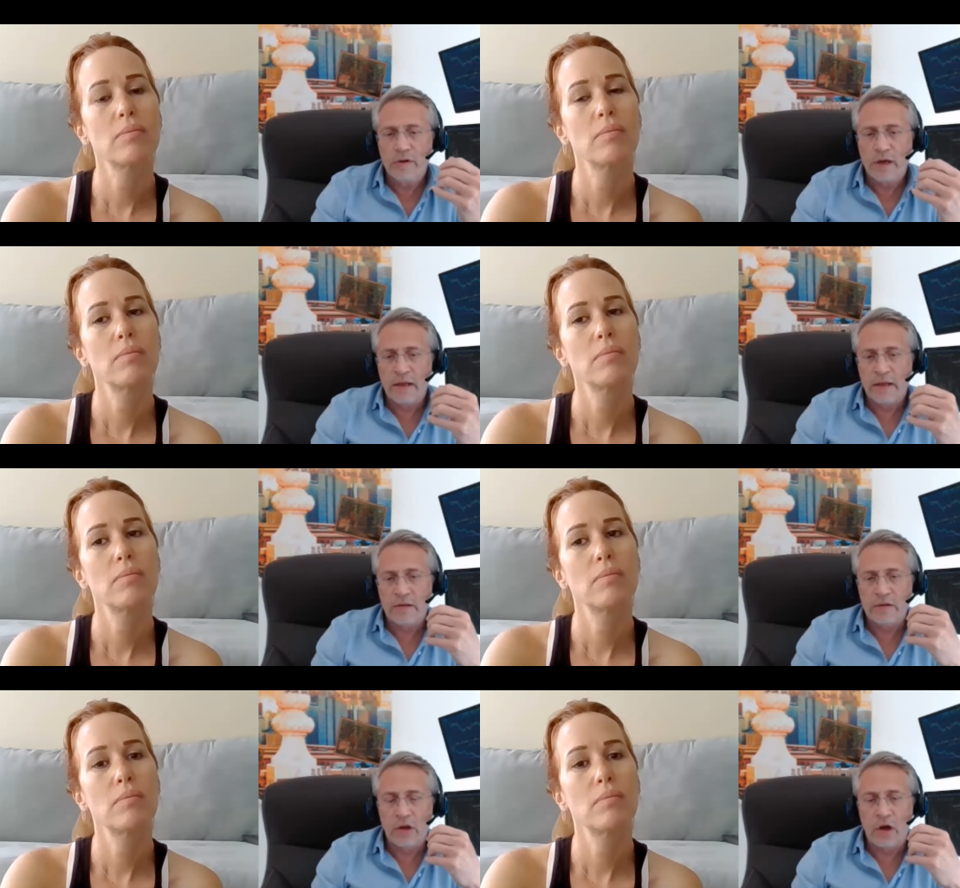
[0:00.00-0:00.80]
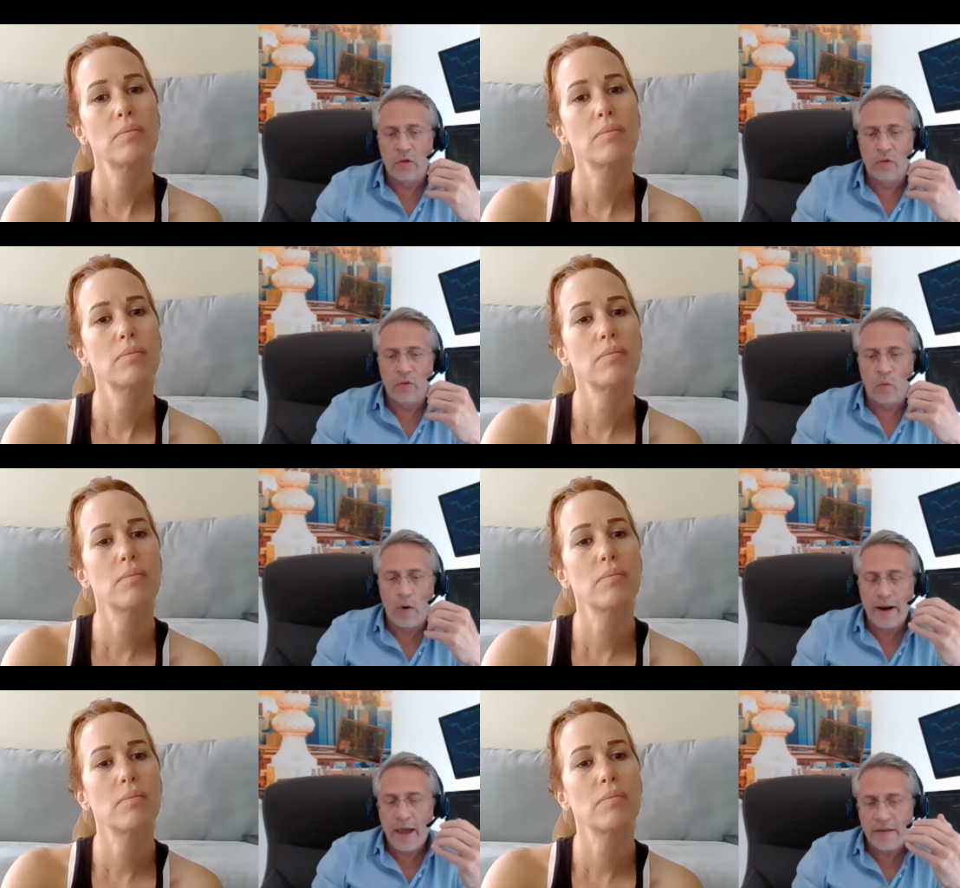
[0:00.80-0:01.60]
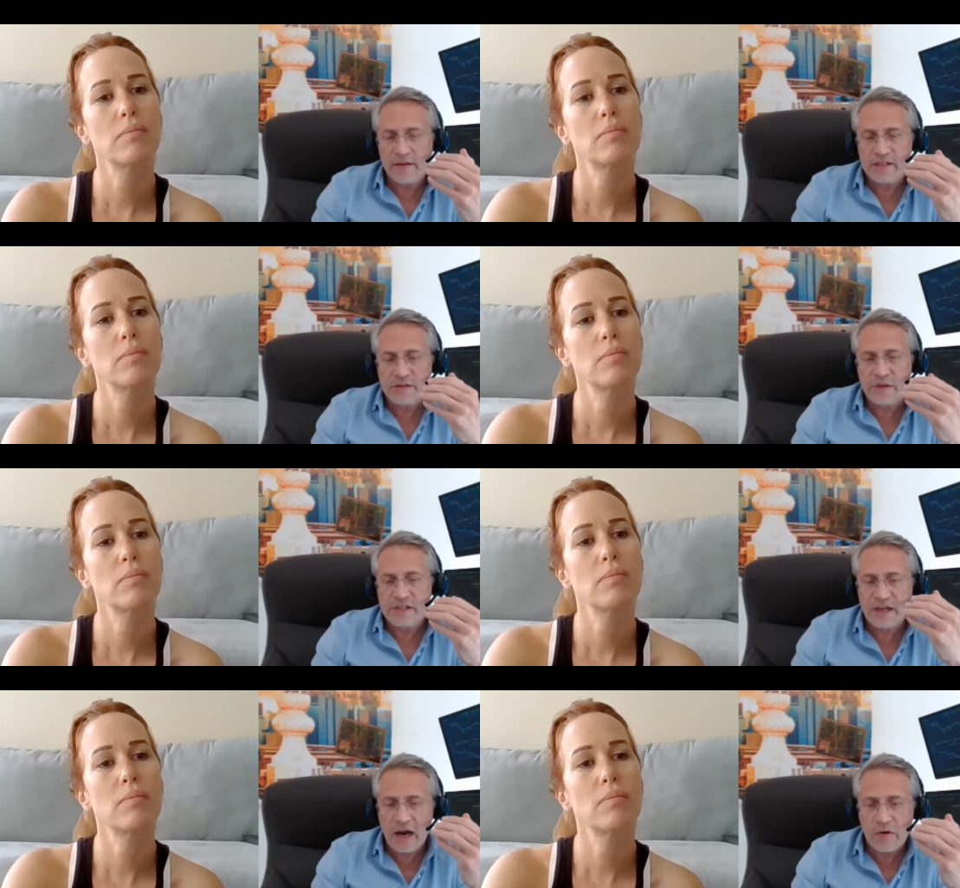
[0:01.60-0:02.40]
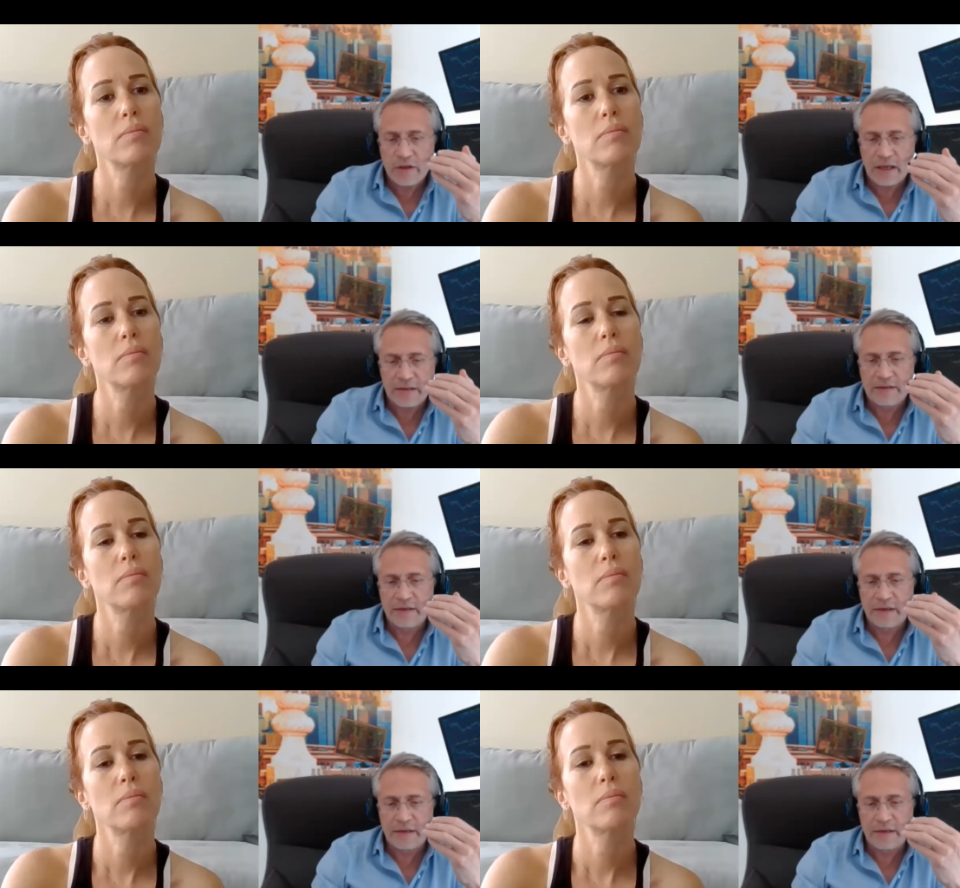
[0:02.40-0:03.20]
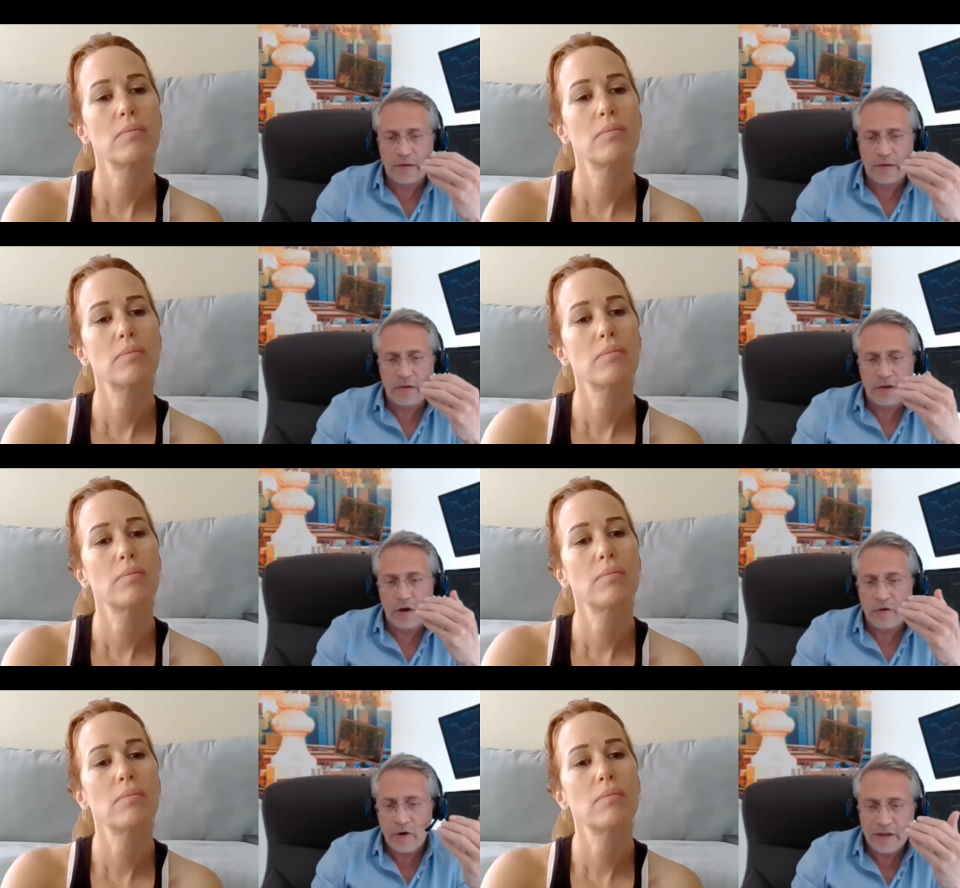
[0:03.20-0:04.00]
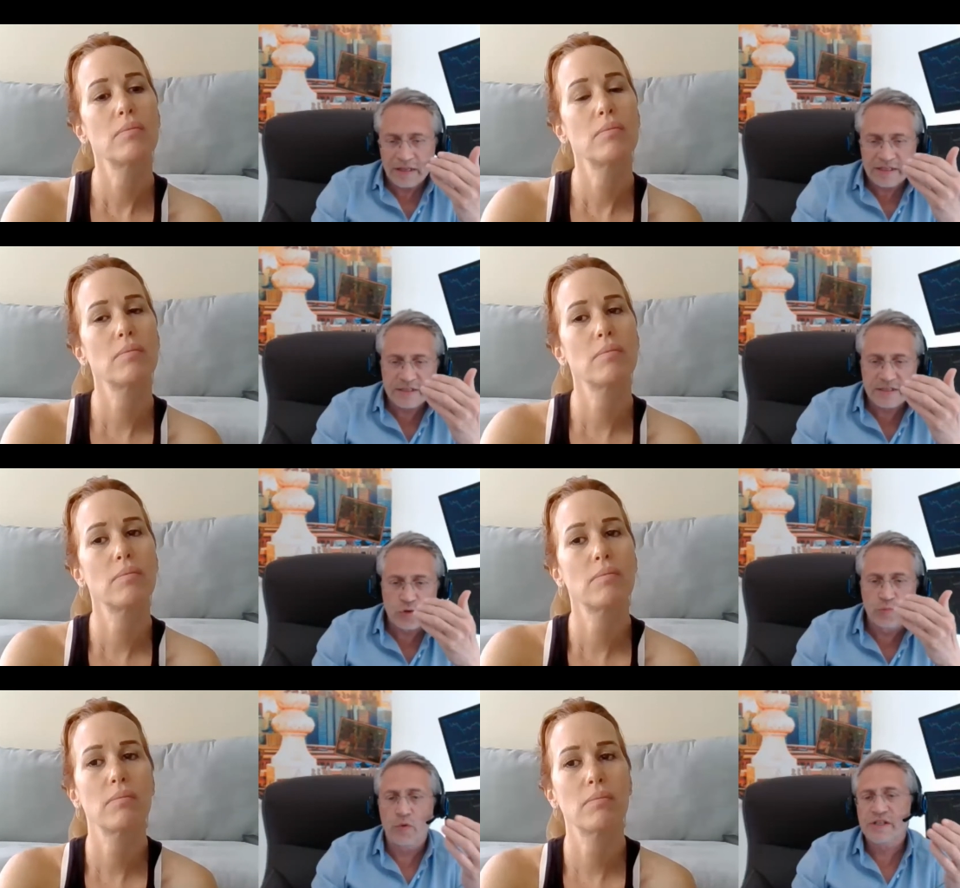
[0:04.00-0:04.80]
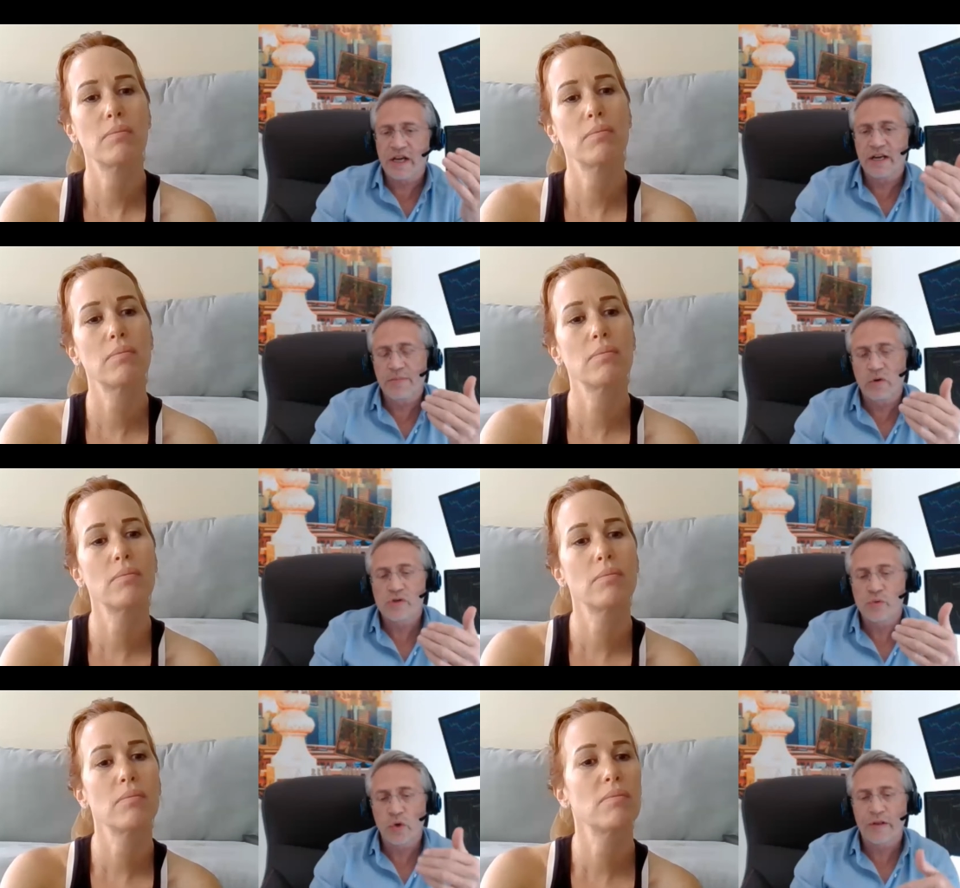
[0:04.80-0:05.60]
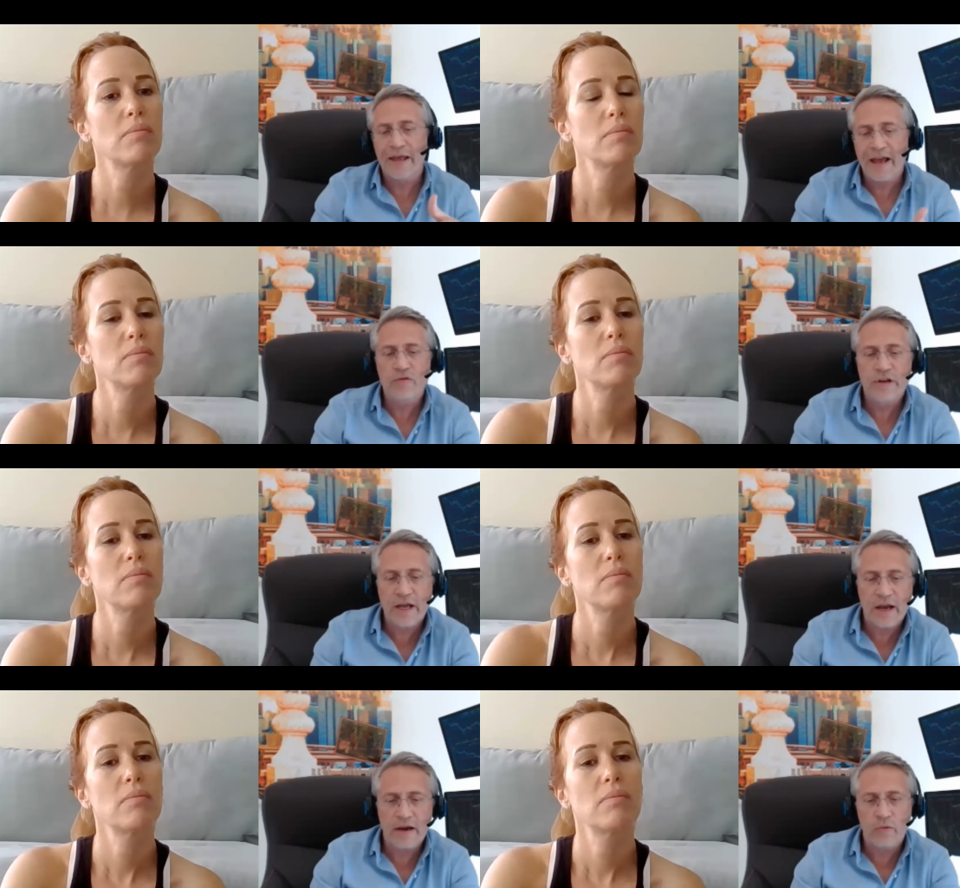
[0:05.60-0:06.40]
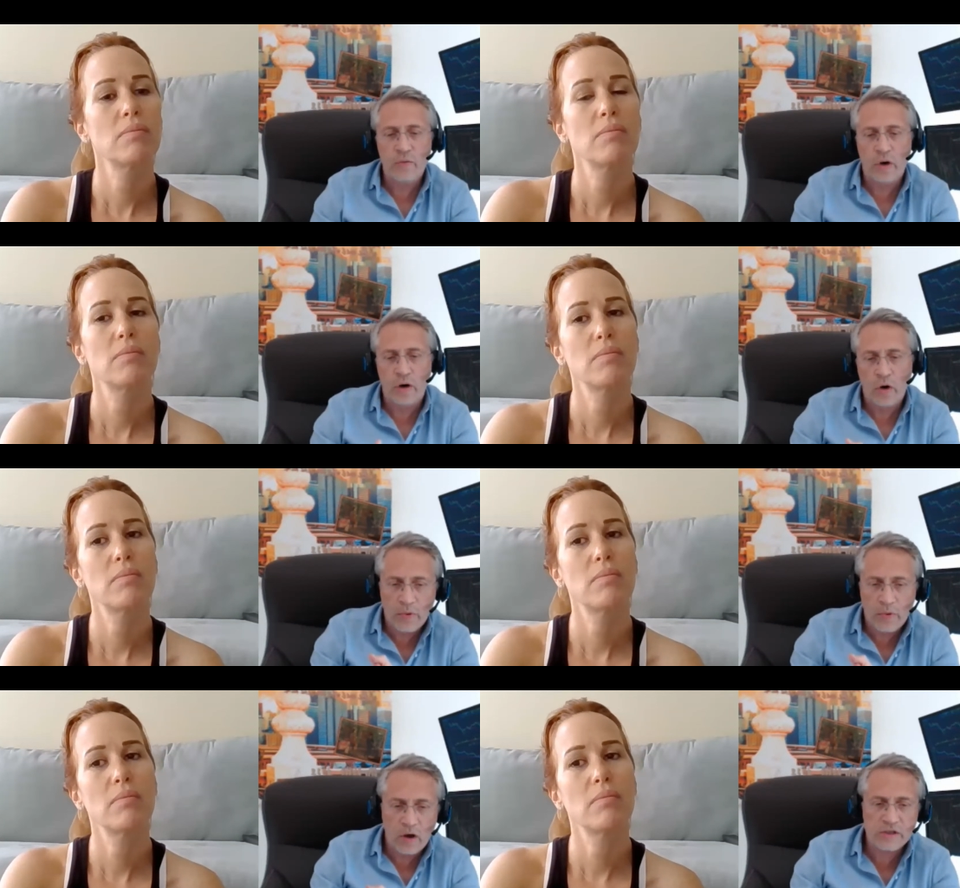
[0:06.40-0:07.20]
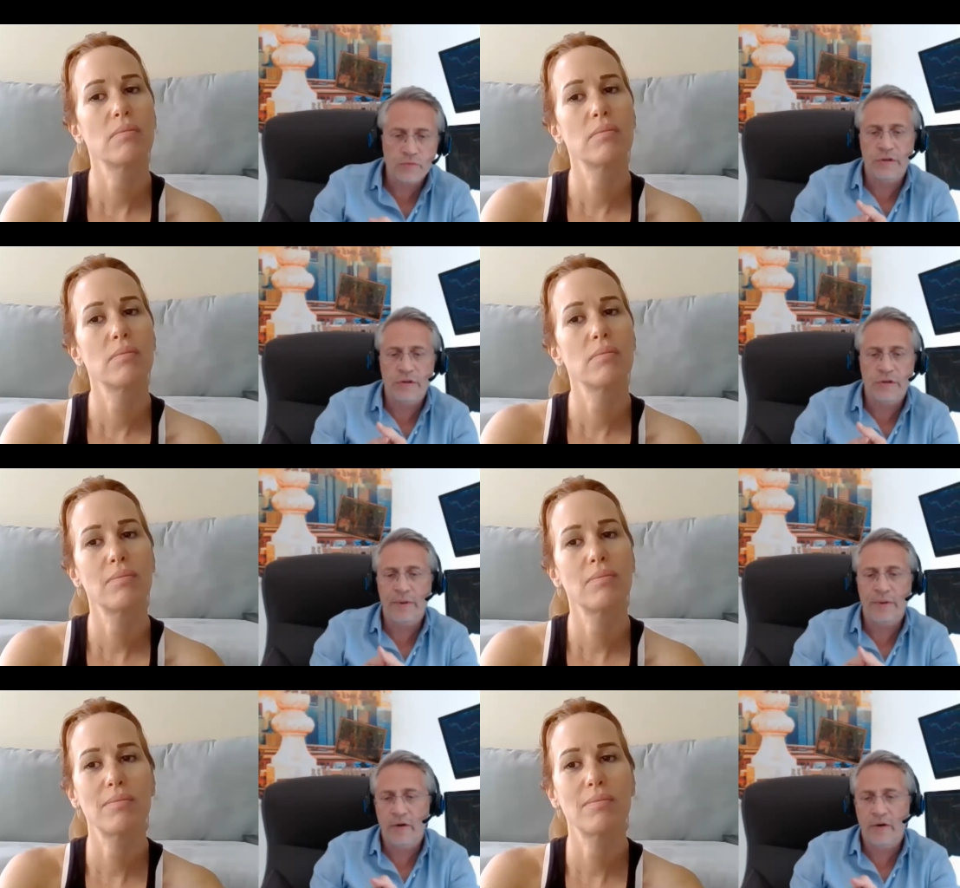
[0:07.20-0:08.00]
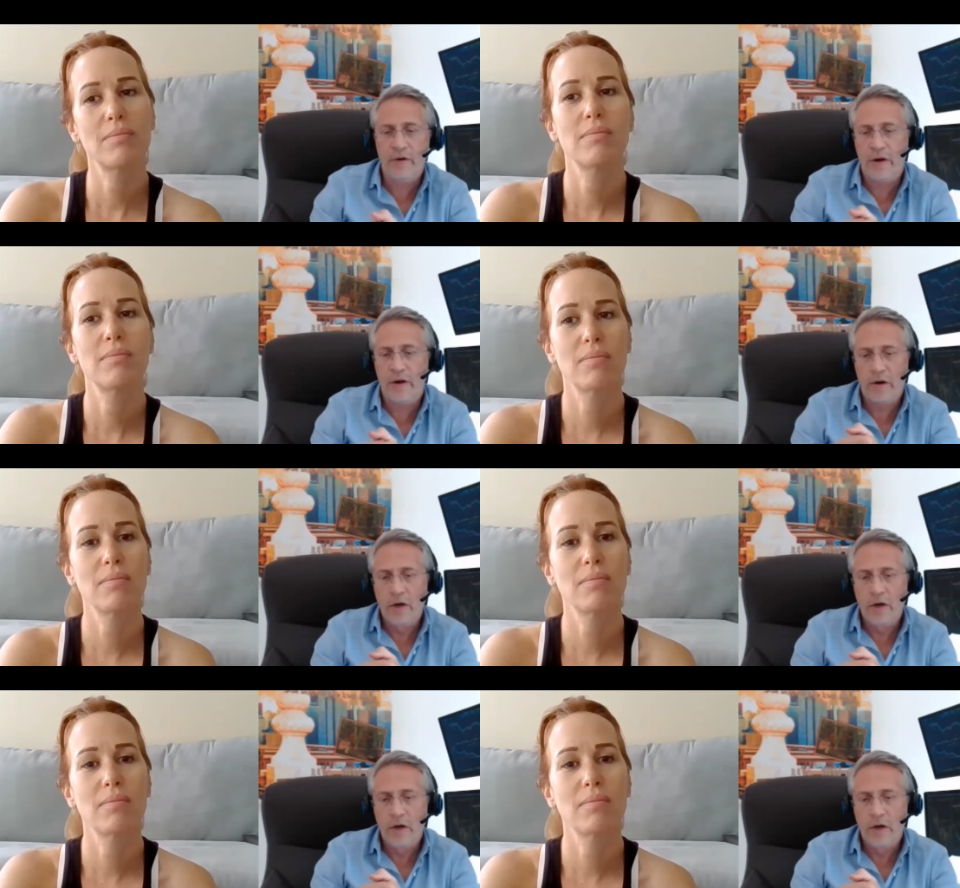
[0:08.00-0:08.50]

Speaker 1: and on the one hand, it's a bit scary that uh, you know, on the other hand, it's super exciting because we know that every day we are our own boss. We're dependent on our